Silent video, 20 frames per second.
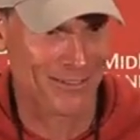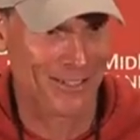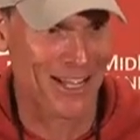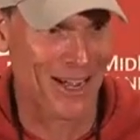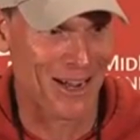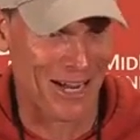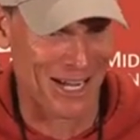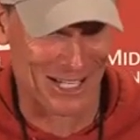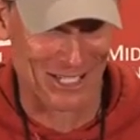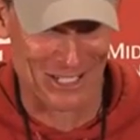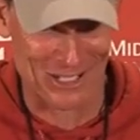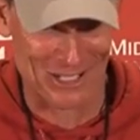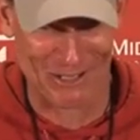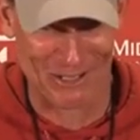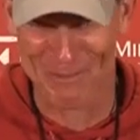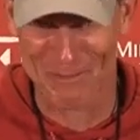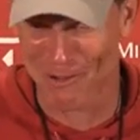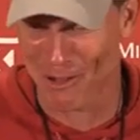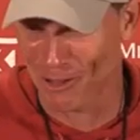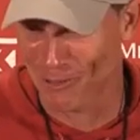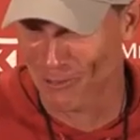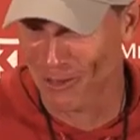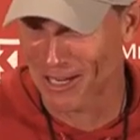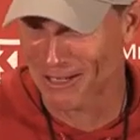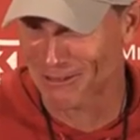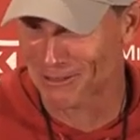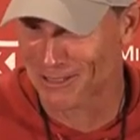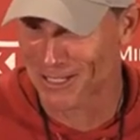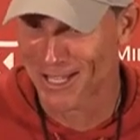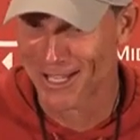I can scream all I want.
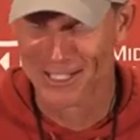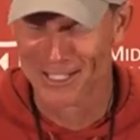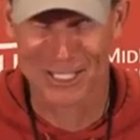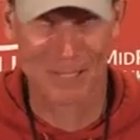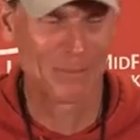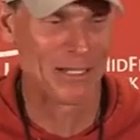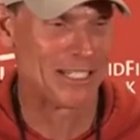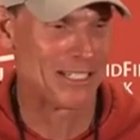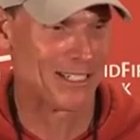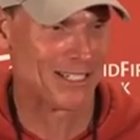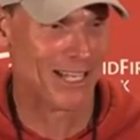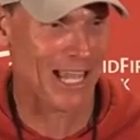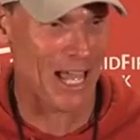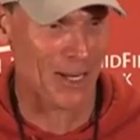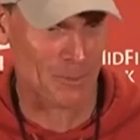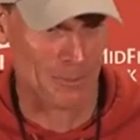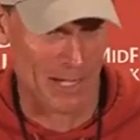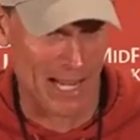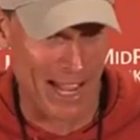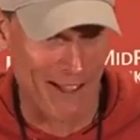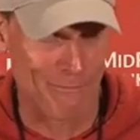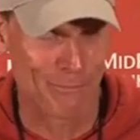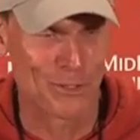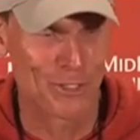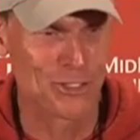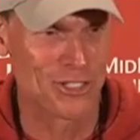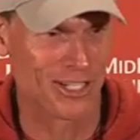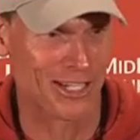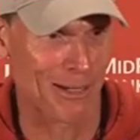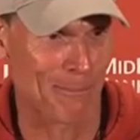Somebody allowed them to have
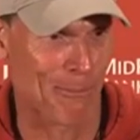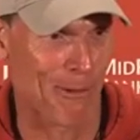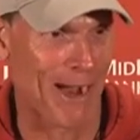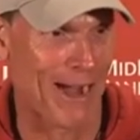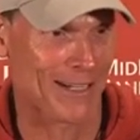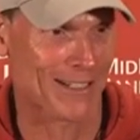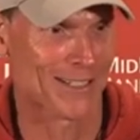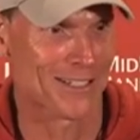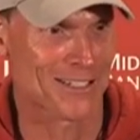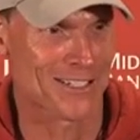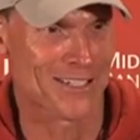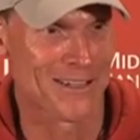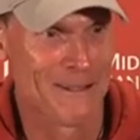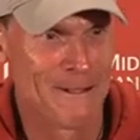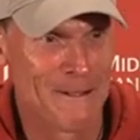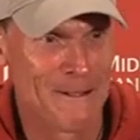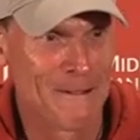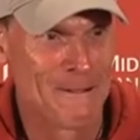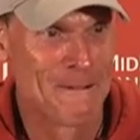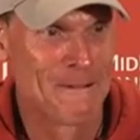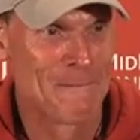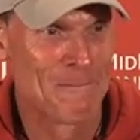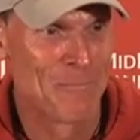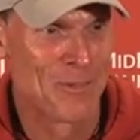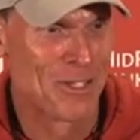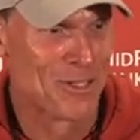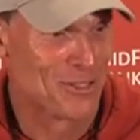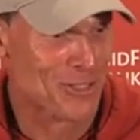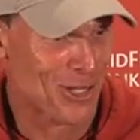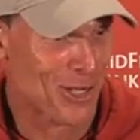music at practice.
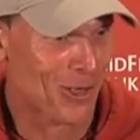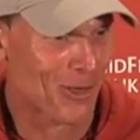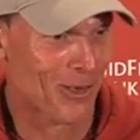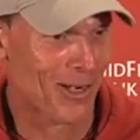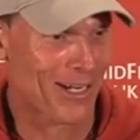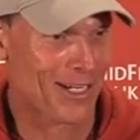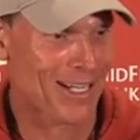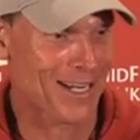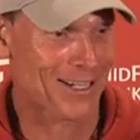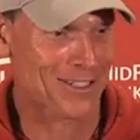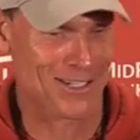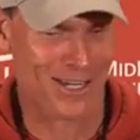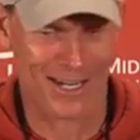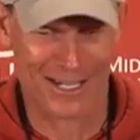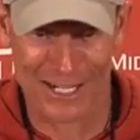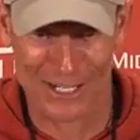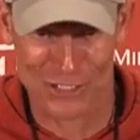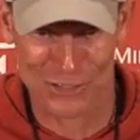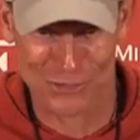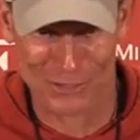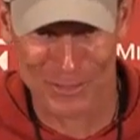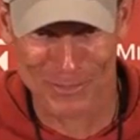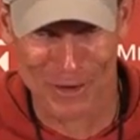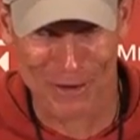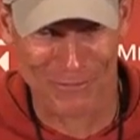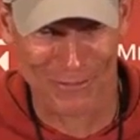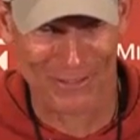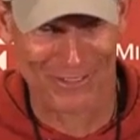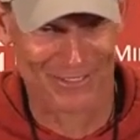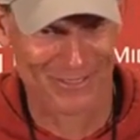So I got to scream
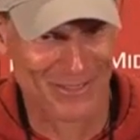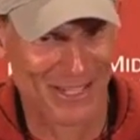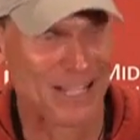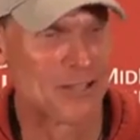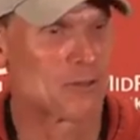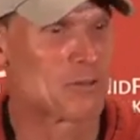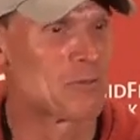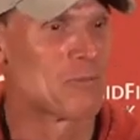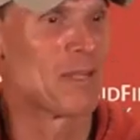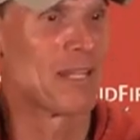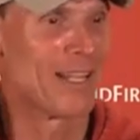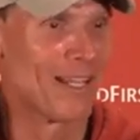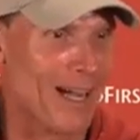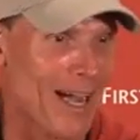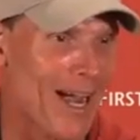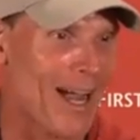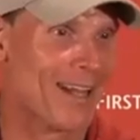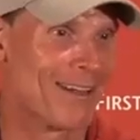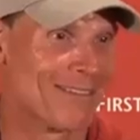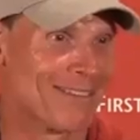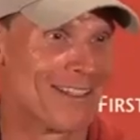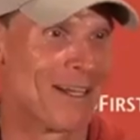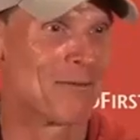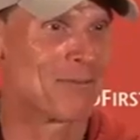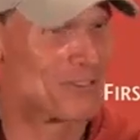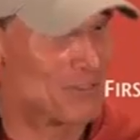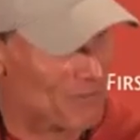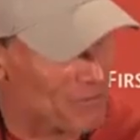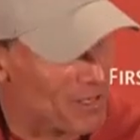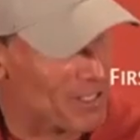over. That was me. That
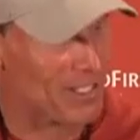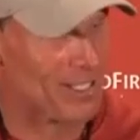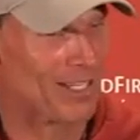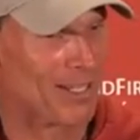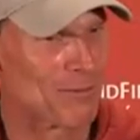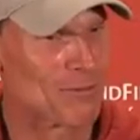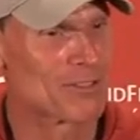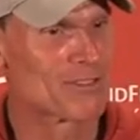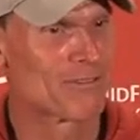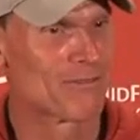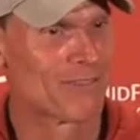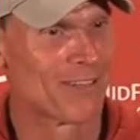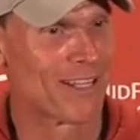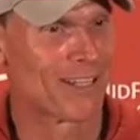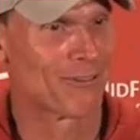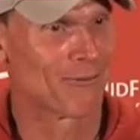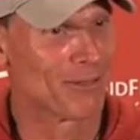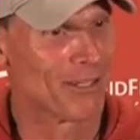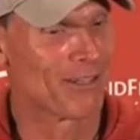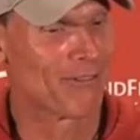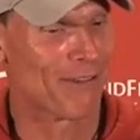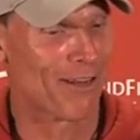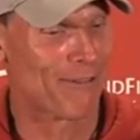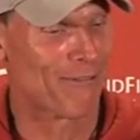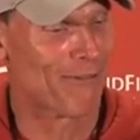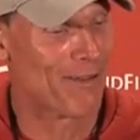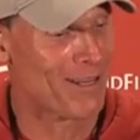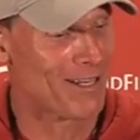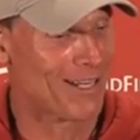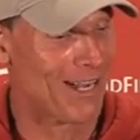was funny. It was like really like
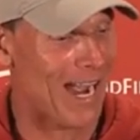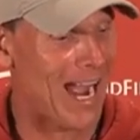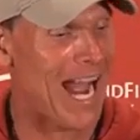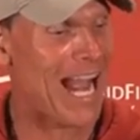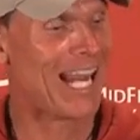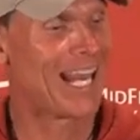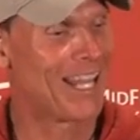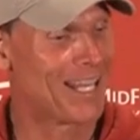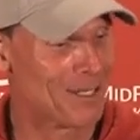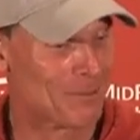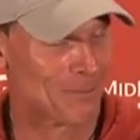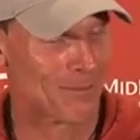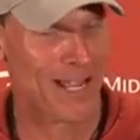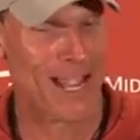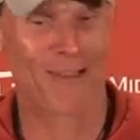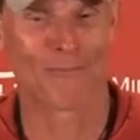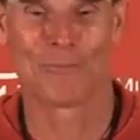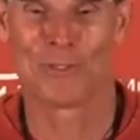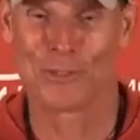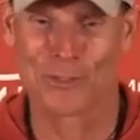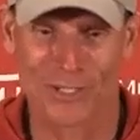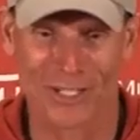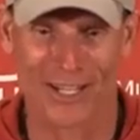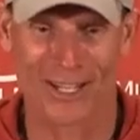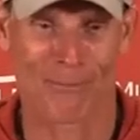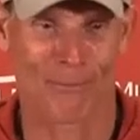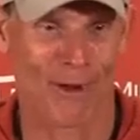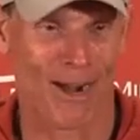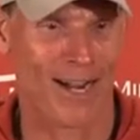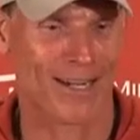funny. I let them have music
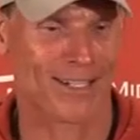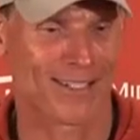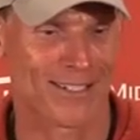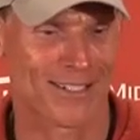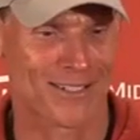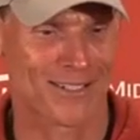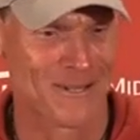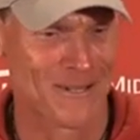at practice.